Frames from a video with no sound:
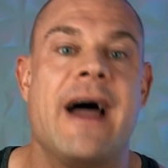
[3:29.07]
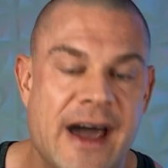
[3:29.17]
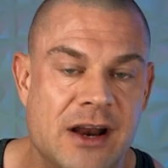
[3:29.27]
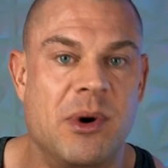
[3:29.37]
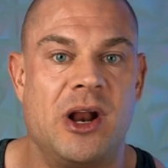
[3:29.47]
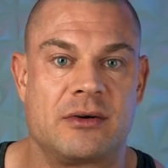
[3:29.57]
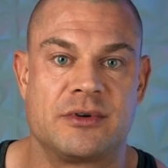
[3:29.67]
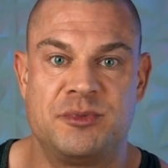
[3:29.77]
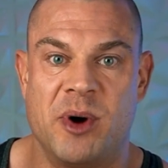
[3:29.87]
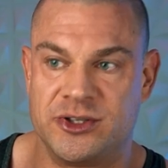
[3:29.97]
anabolic
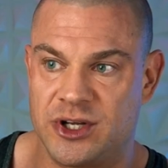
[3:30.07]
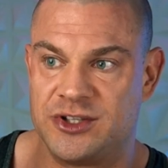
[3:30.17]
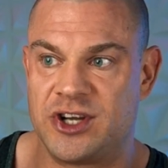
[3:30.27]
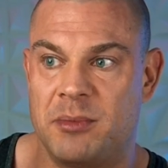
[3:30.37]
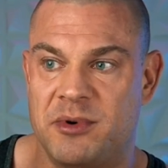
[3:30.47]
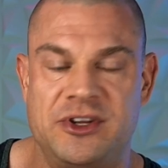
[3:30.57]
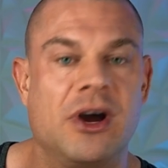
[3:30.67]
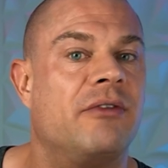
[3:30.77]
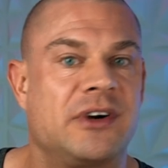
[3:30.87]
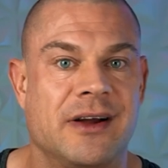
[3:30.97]
response on top of the
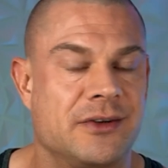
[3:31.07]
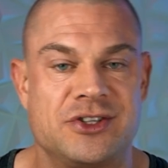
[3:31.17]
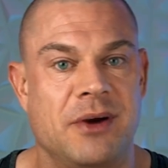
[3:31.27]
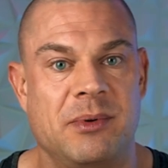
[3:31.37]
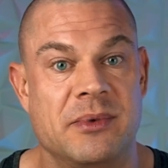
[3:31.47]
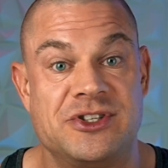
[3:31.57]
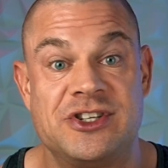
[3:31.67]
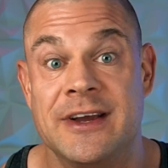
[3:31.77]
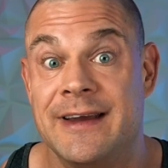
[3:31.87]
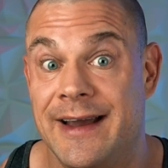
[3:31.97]
over-the-counter supplements